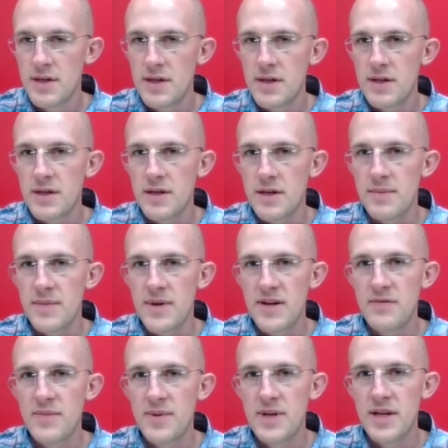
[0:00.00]

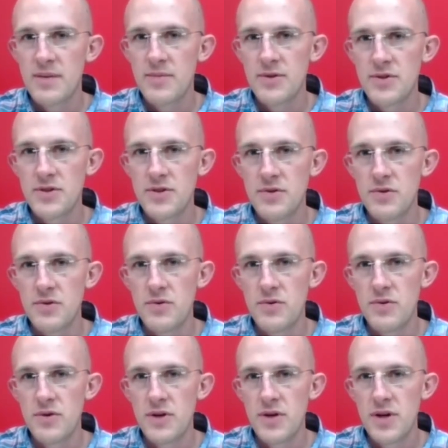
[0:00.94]
I've been able
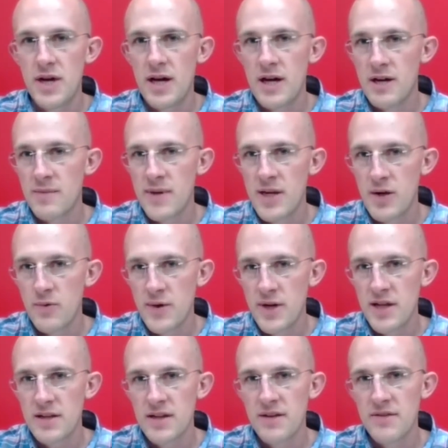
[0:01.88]
to automate
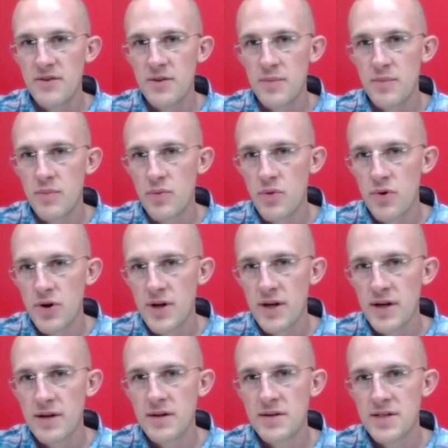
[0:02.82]
away a lot of the
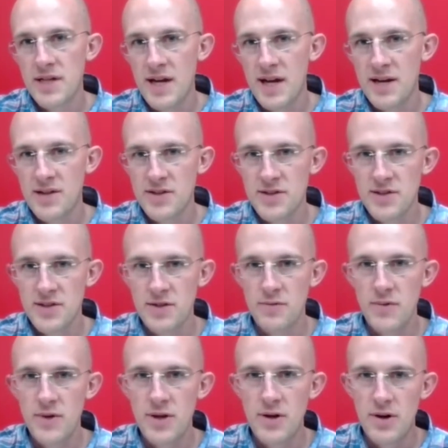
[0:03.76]
boring tasks that
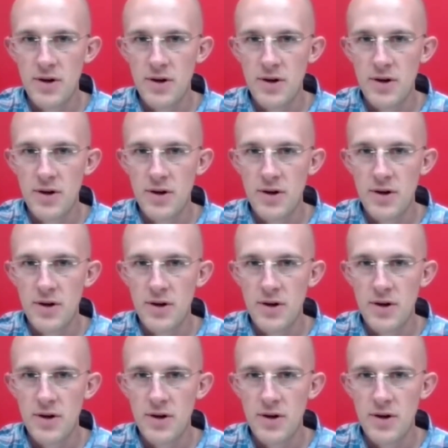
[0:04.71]
we